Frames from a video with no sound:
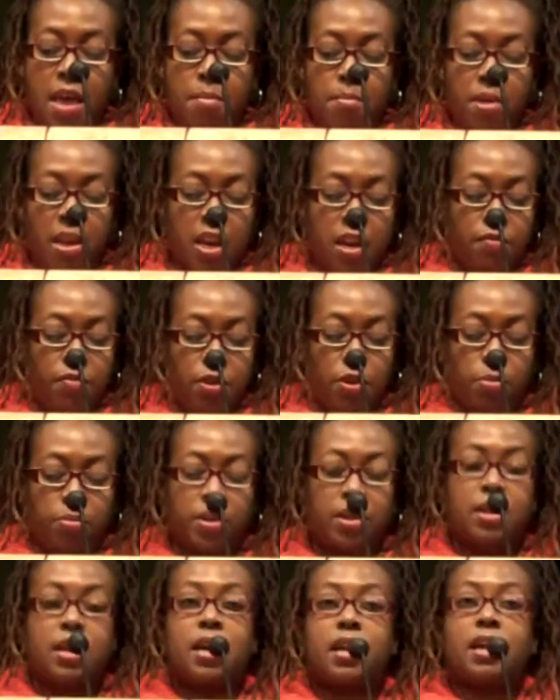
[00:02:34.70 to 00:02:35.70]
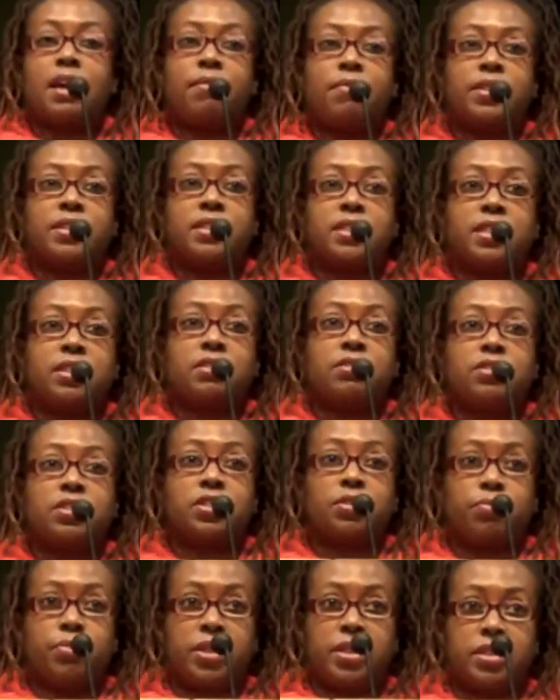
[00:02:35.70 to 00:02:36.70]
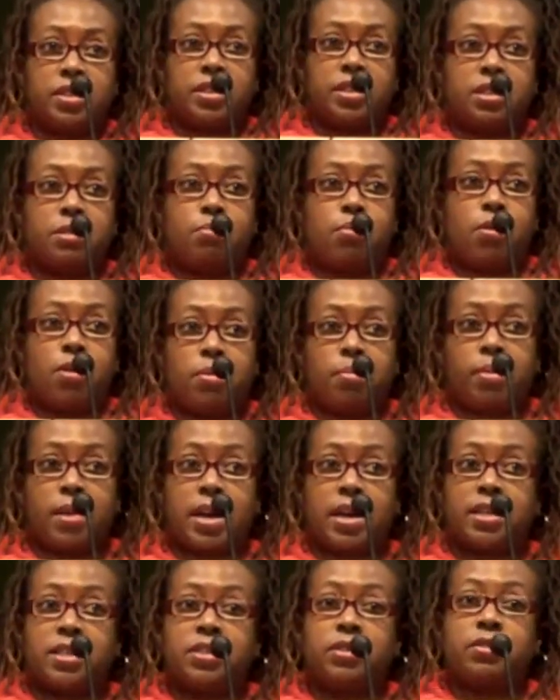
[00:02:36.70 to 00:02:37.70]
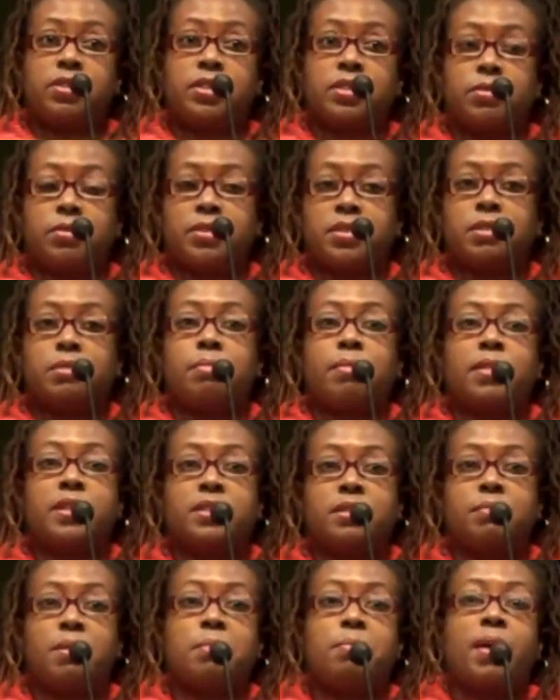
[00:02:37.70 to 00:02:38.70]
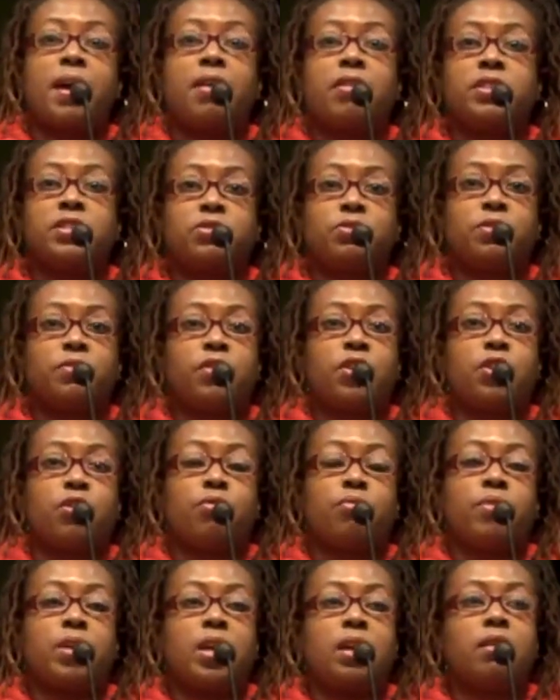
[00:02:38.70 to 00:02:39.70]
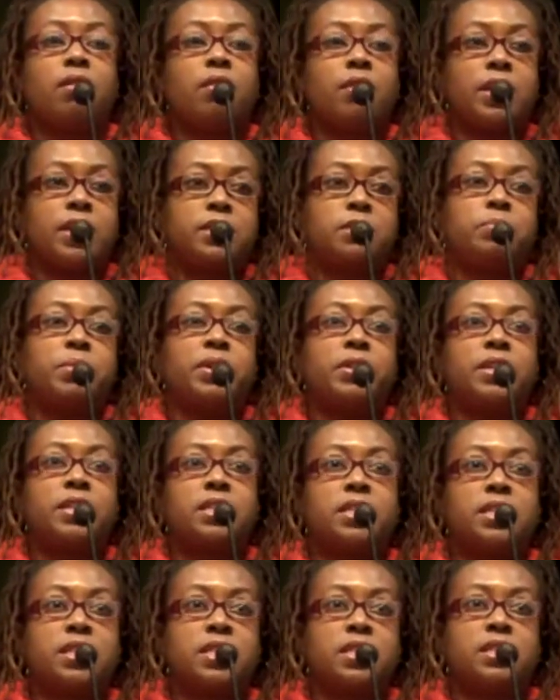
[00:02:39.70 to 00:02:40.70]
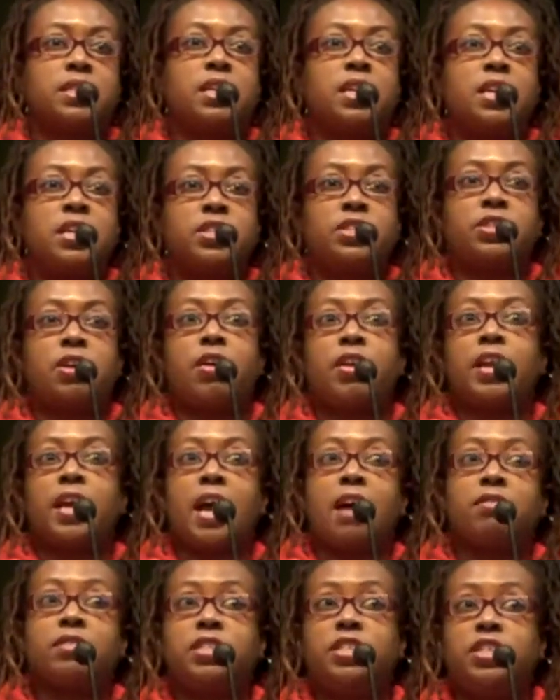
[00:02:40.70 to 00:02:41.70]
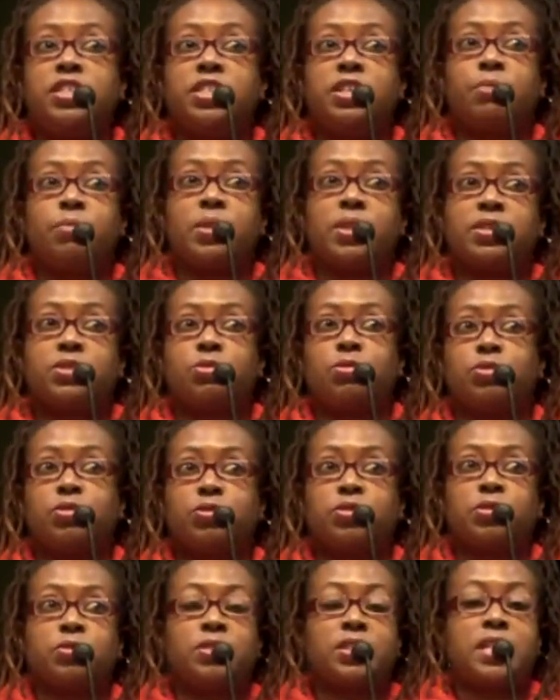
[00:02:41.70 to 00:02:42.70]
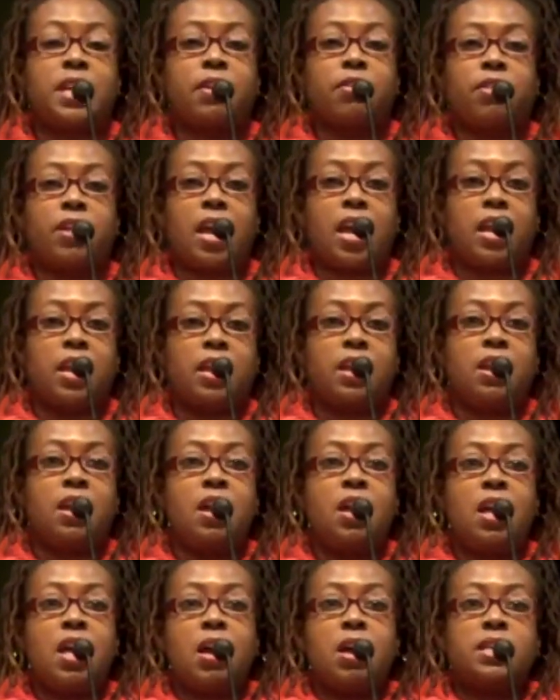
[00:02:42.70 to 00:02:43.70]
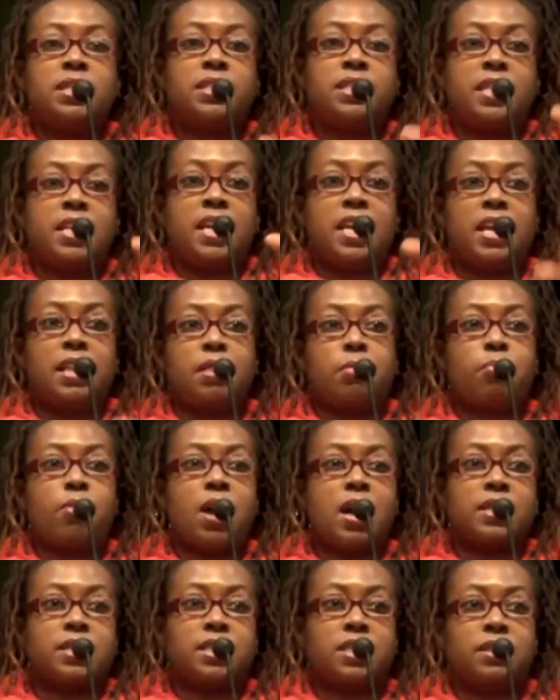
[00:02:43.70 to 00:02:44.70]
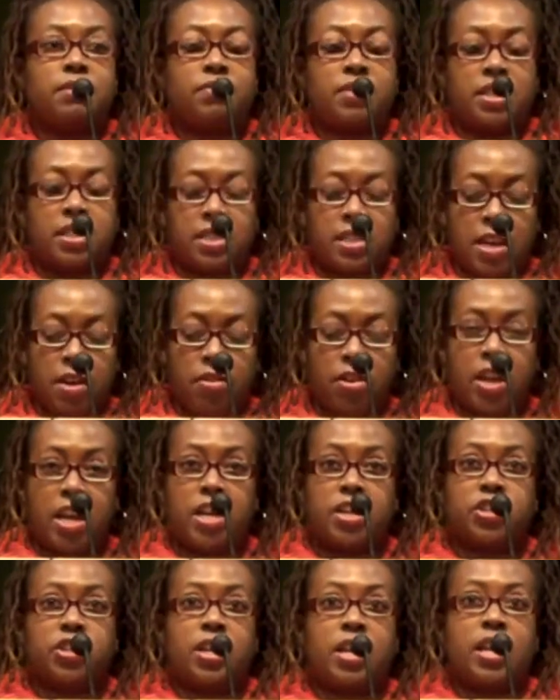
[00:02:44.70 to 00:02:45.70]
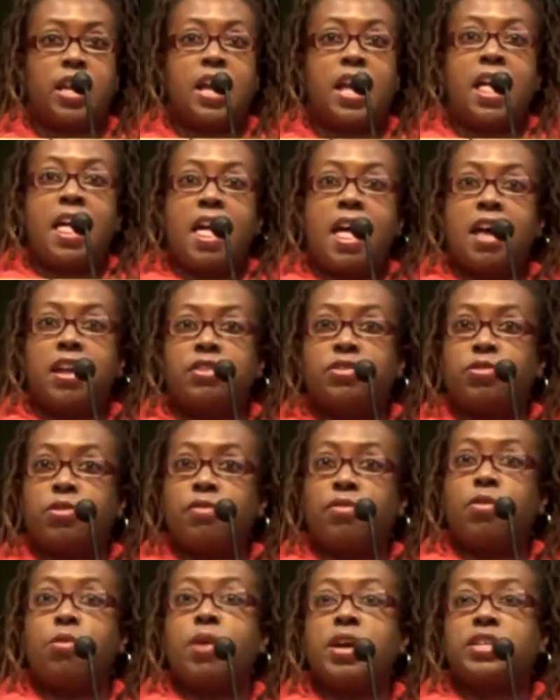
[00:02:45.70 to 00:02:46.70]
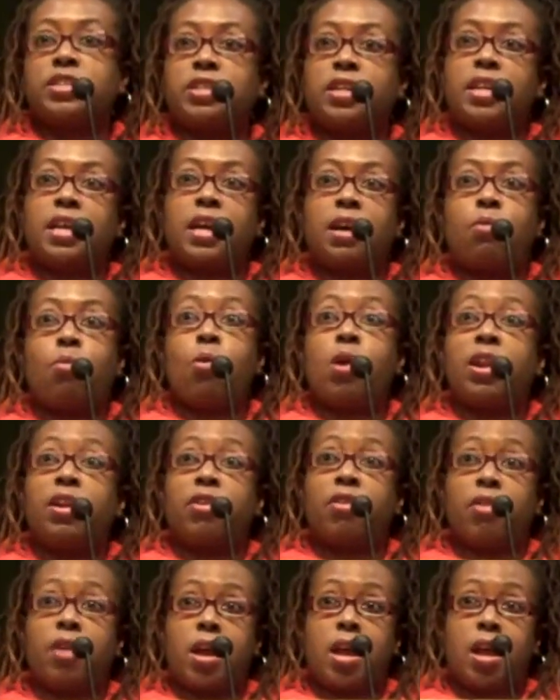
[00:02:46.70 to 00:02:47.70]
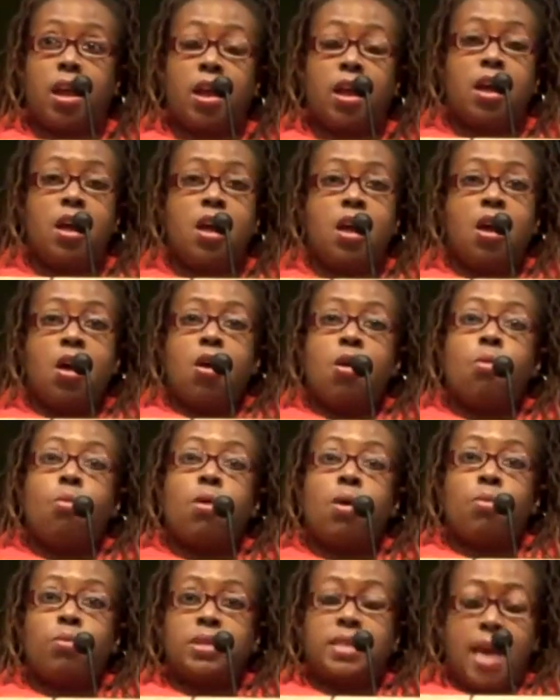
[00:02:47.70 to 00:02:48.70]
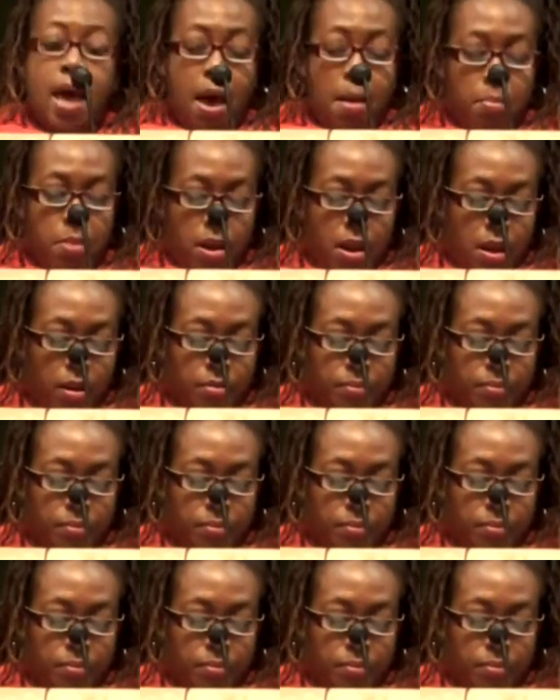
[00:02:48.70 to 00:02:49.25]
many of whom did not have the skills to reach and support black students. So this is my parents' sort of career experiences. Starting out teaching when the schools were still segregated, seeing the process of desegregation, and sort of questioning and wondering what was happening.